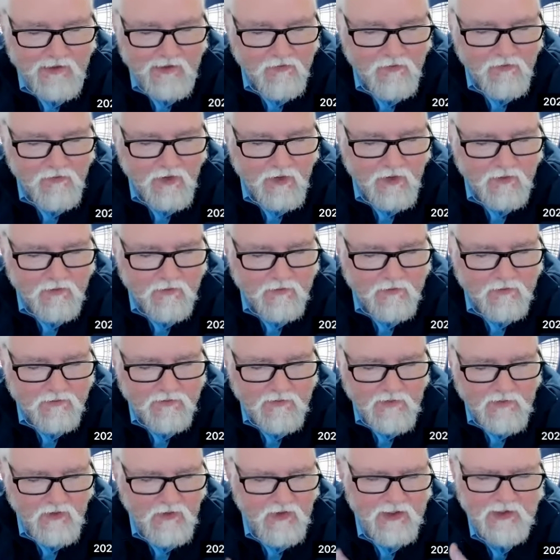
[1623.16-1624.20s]
from,
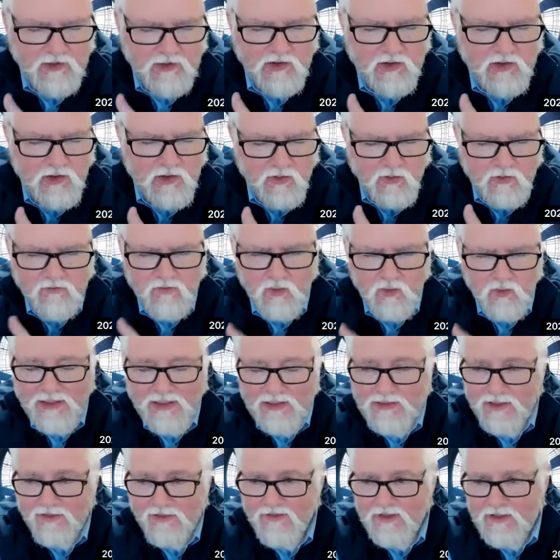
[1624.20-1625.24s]
I think it's June of
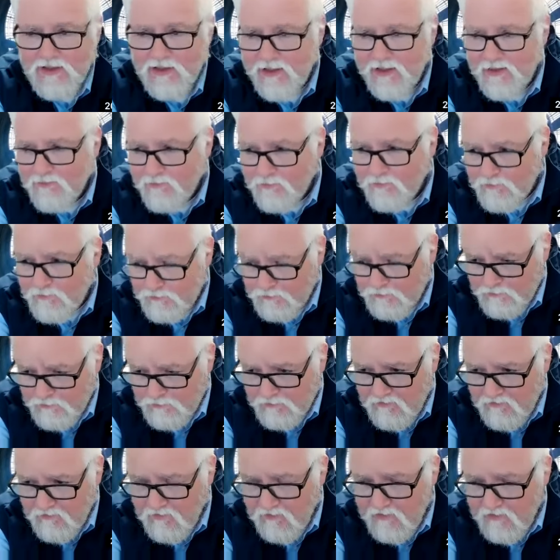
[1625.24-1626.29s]
2017.
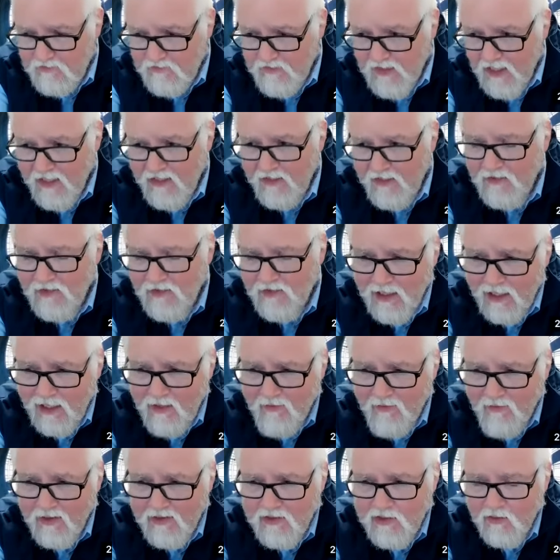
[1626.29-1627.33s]
And at the
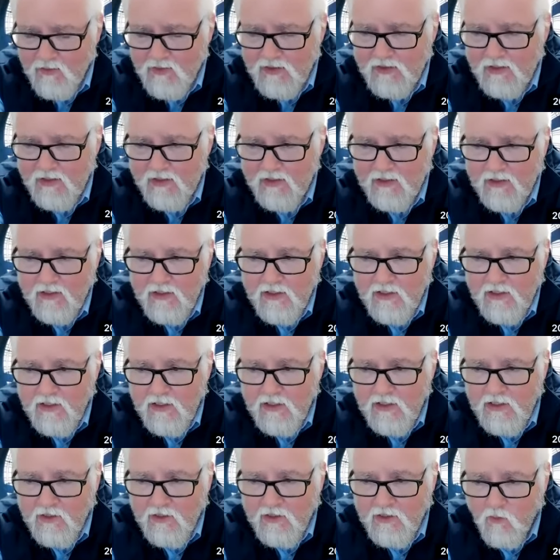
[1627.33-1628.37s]
time, I noted that,
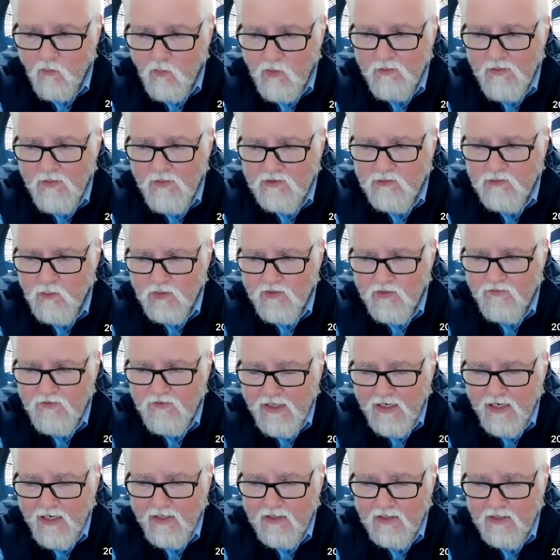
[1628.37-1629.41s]
1 month's worth of
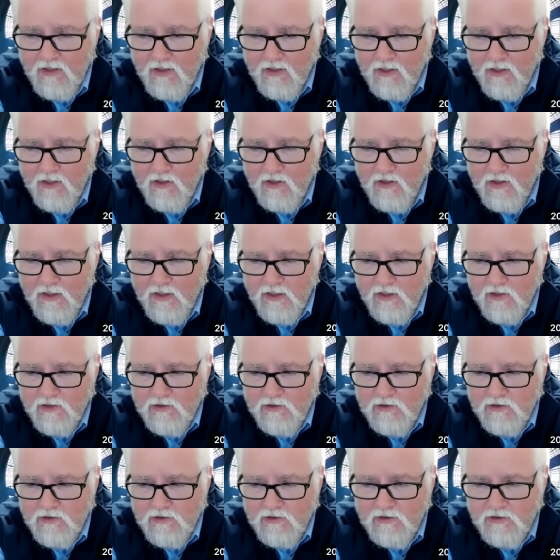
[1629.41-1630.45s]
data there
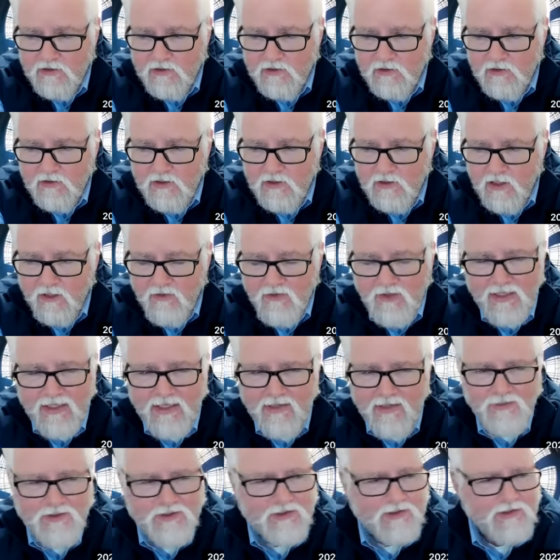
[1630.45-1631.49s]
is, I think
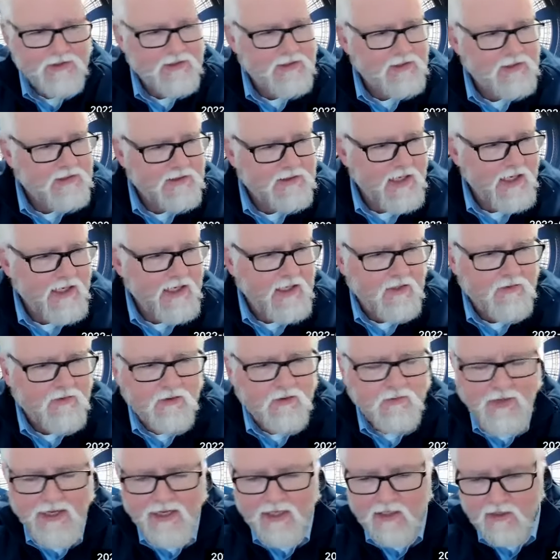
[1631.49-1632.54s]
it was
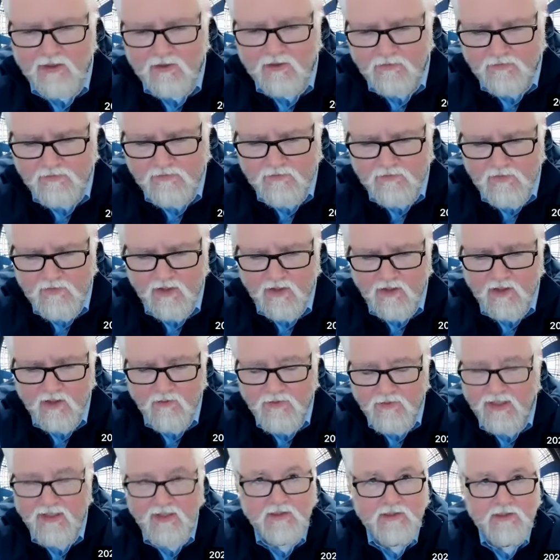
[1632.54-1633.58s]
800 meg.
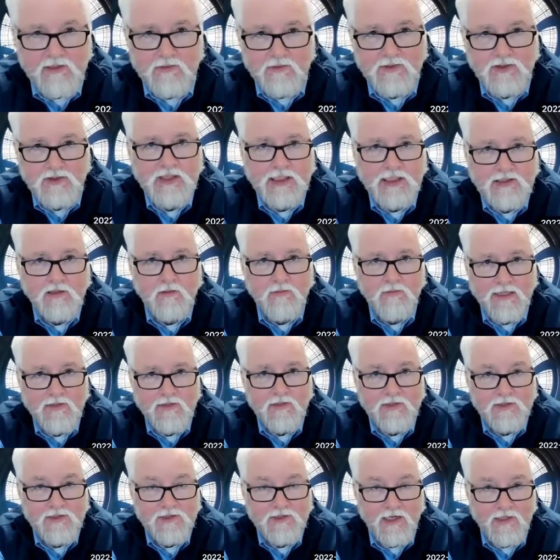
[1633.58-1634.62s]
That is, it was just about
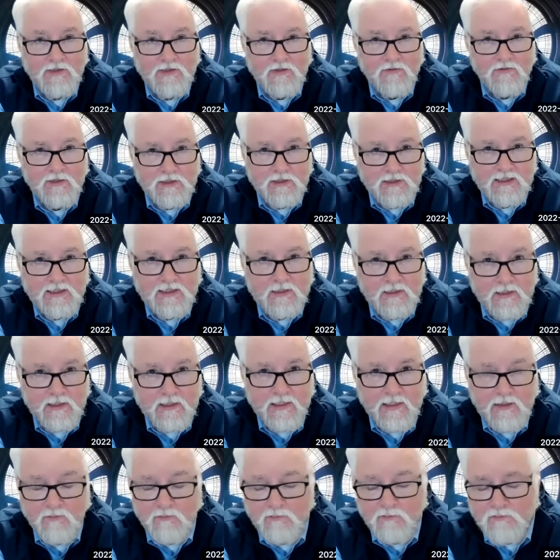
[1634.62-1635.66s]
the size of a
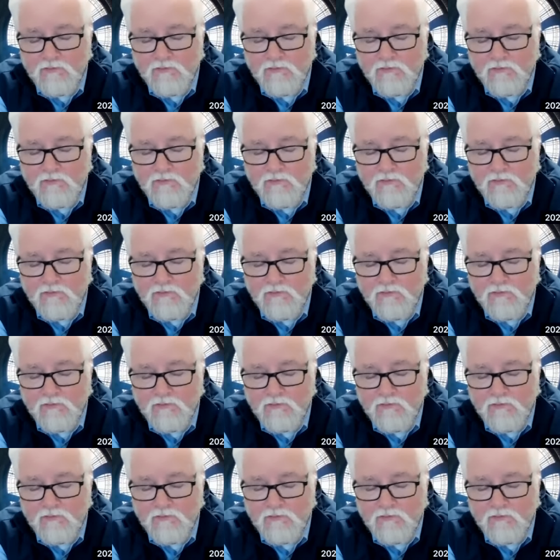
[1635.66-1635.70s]
CD.